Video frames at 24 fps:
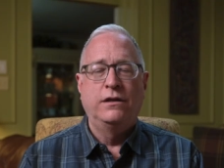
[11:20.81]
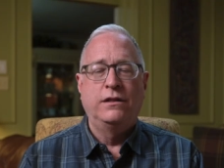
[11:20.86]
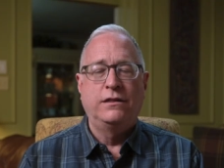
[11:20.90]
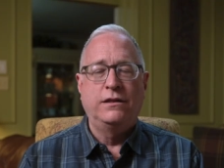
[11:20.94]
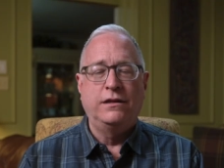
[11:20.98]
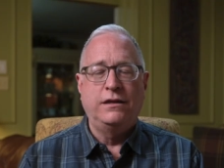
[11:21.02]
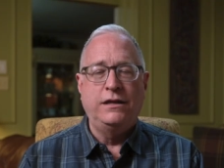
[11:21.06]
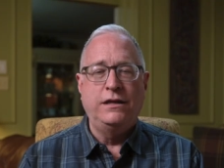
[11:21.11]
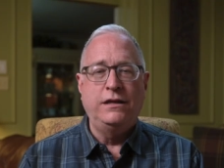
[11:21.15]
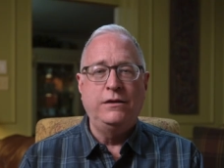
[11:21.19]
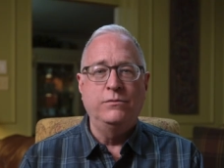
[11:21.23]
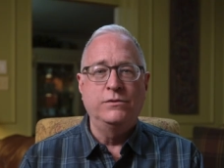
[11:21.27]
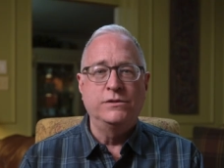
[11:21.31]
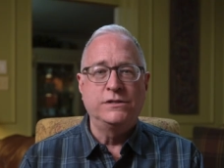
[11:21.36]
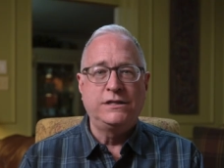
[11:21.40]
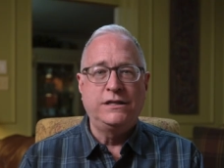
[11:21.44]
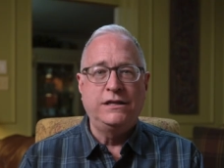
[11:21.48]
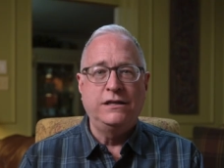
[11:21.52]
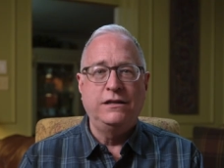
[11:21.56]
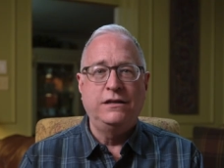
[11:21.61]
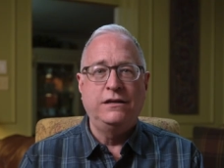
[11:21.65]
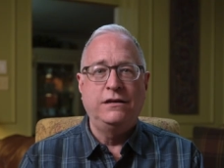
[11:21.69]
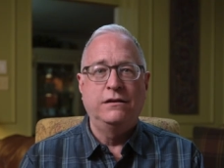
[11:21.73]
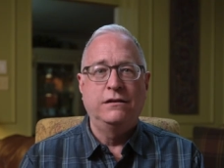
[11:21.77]
that he was
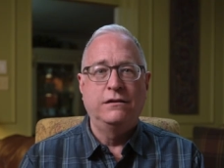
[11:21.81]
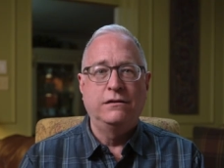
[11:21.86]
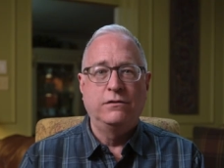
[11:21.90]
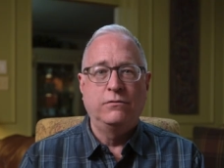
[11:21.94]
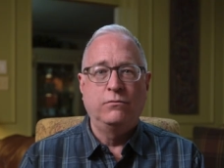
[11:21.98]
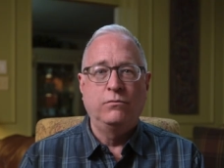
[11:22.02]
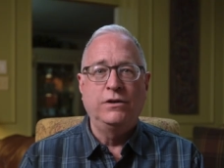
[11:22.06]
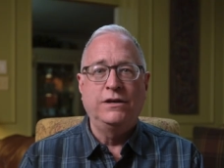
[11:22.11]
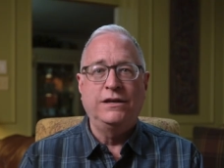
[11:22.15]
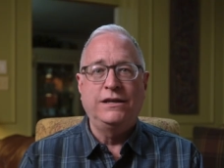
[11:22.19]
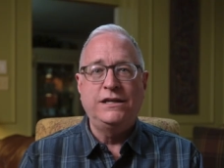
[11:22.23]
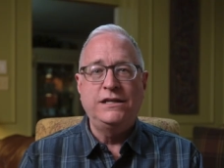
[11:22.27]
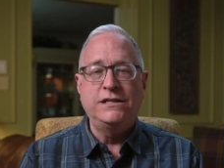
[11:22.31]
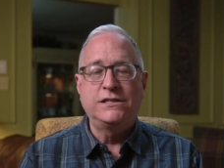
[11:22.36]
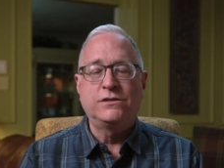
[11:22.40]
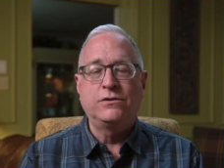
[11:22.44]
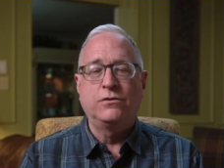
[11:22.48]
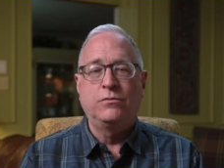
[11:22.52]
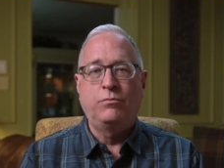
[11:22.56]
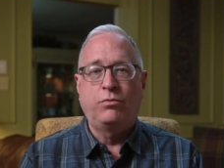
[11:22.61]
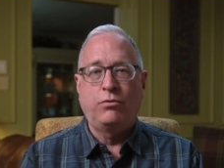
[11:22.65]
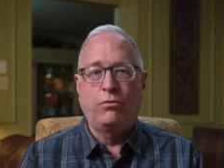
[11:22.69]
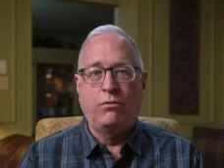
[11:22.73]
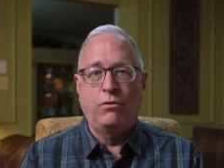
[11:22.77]
getting released
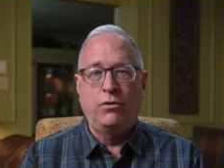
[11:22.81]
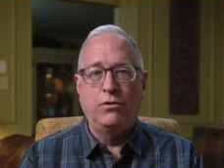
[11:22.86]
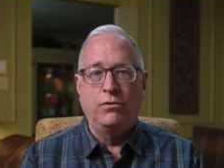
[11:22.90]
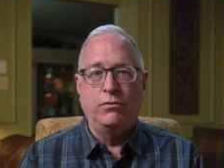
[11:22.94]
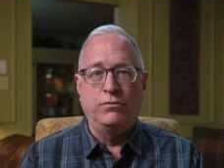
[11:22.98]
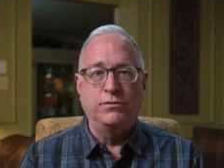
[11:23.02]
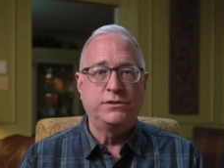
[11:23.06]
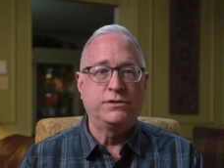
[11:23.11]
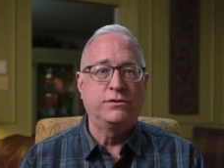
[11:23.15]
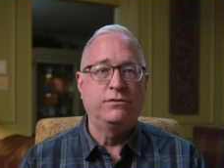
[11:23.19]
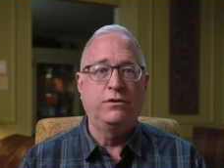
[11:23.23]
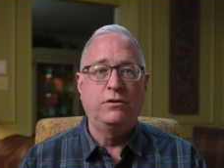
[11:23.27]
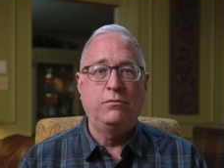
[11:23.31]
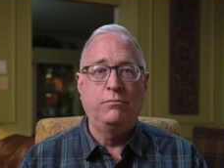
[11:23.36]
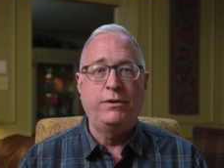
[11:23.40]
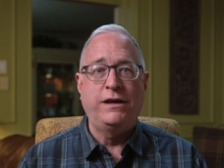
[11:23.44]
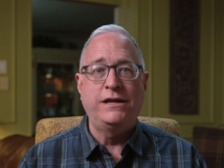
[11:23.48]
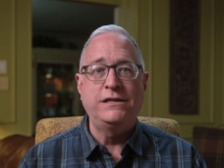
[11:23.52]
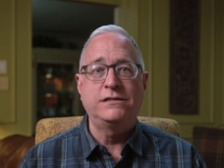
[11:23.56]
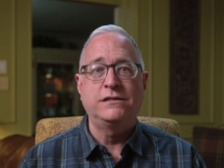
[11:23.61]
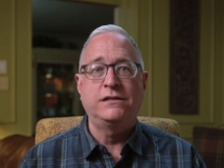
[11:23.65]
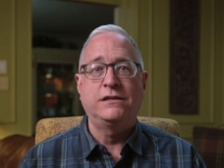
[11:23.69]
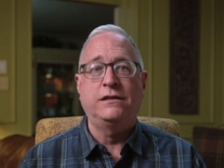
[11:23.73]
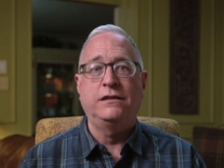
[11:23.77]
on parole, so they're
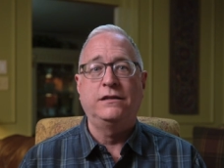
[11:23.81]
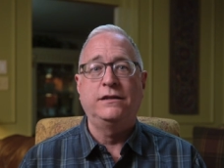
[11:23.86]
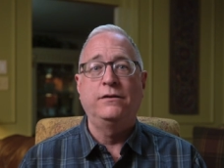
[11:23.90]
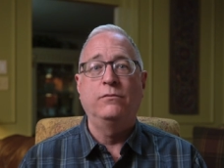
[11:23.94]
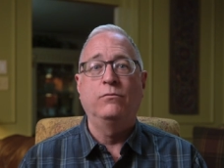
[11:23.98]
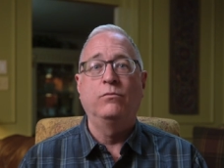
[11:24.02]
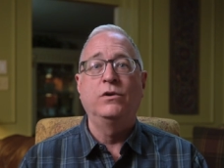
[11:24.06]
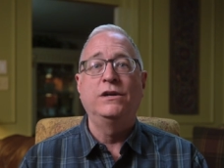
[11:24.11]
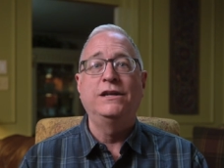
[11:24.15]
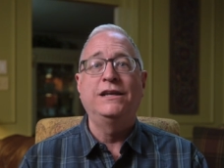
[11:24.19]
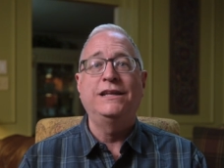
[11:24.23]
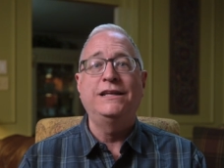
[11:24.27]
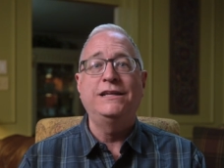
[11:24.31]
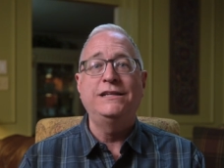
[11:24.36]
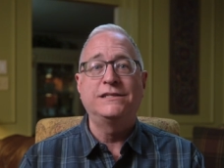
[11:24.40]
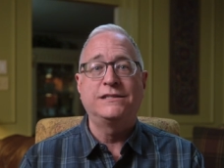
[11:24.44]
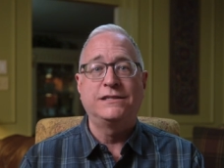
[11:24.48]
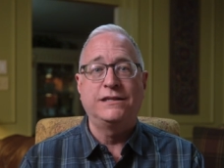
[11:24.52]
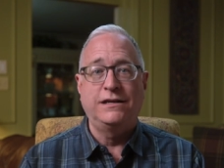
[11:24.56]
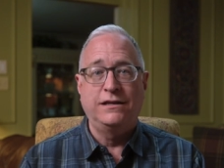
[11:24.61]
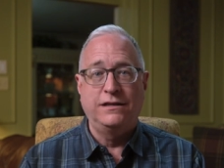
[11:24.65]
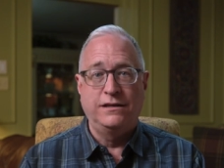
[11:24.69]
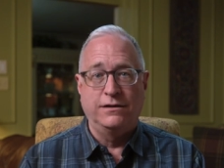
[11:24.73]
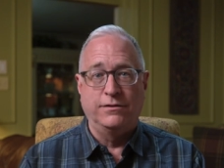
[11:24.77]
basically
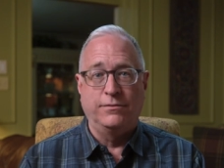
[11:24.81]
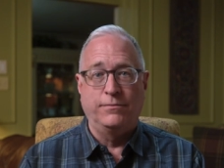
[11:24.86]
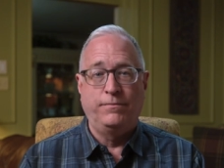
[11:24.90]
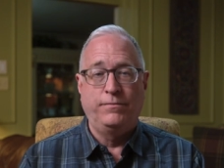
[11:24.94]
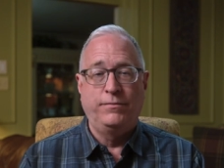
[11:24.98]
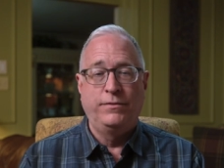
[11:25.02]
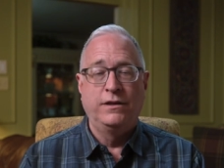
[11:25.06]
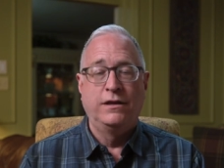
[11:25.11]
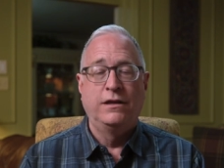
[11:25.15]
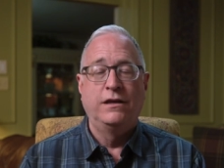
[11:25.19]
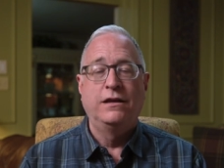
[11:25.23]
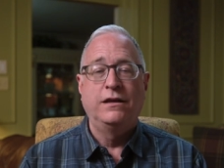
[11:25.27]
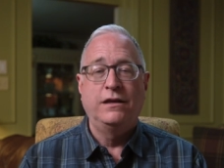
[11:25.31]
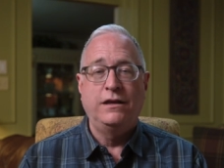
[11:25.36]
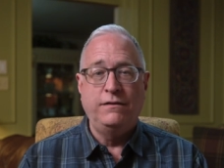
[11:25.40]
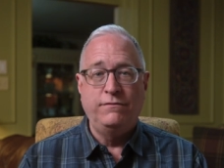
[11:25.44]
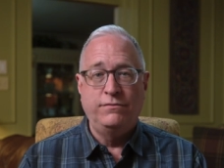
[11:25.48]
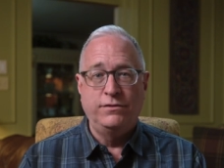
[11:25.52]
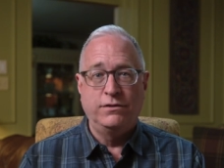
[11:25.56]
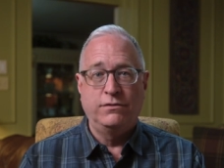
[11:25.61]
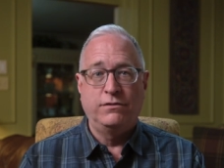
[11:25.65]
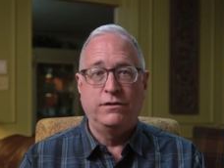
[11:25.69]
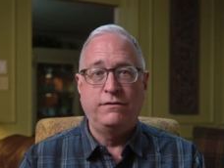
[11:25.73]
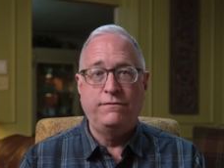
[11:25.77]
releasing him,
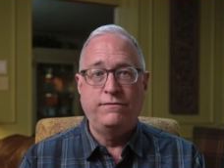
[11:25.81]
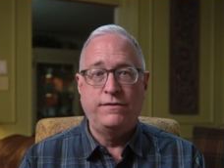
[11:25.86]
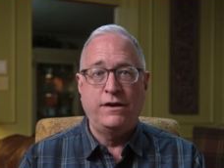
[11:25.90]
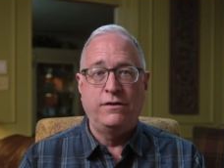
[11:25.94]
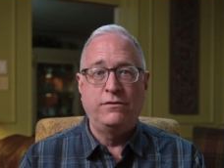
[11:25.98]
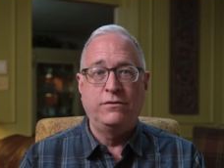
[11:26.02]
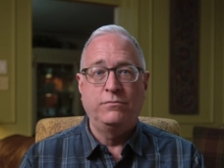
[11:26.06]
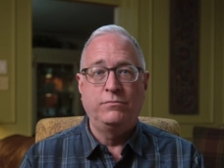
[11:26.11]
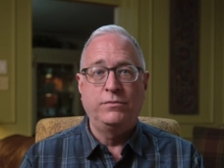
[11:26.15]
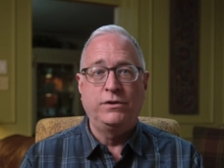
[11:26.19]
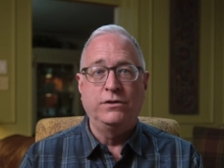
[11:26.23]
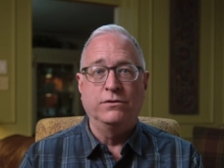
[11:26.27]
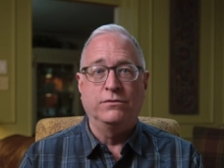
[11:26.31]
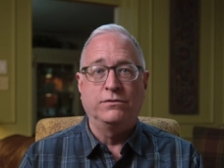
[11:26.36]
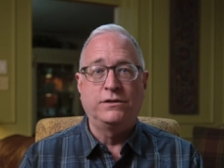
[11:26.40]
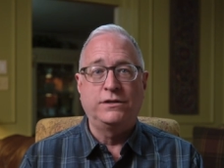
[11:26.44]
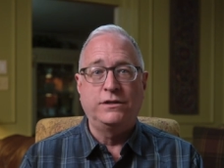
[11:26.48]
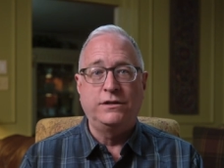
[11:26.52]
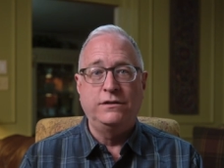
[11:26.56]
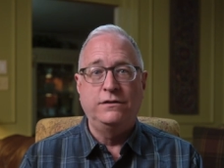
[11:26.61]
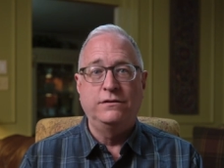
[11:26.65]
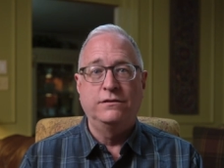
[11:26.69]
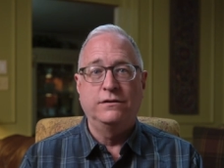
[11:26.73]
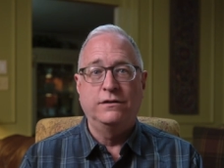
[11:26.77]
even though they found him
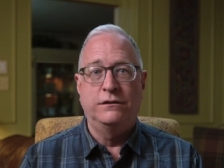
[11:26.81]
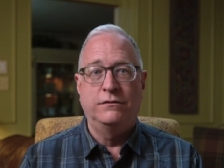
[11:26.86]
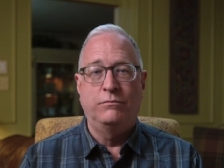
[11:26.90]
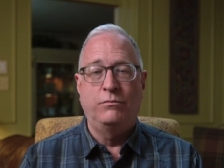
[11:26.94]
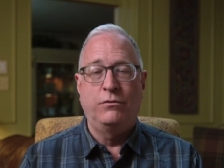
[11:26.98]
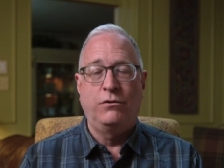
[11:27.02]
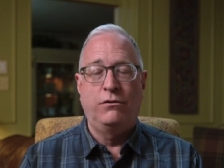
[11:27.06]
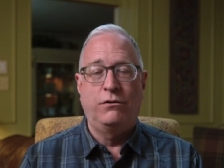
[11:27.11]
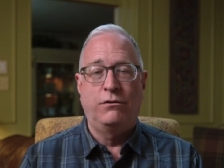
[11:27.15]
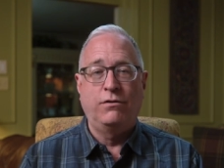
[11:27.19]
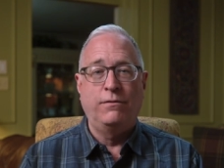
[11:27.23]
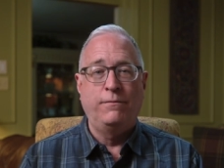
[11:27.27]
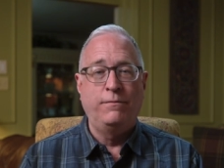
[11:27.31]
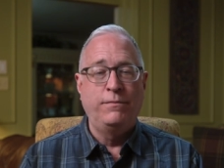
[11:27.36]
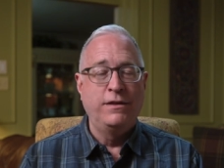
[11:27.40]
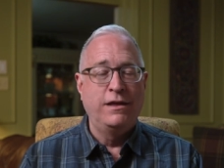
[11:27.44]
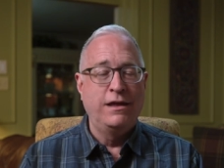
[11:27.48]
guilty of murder.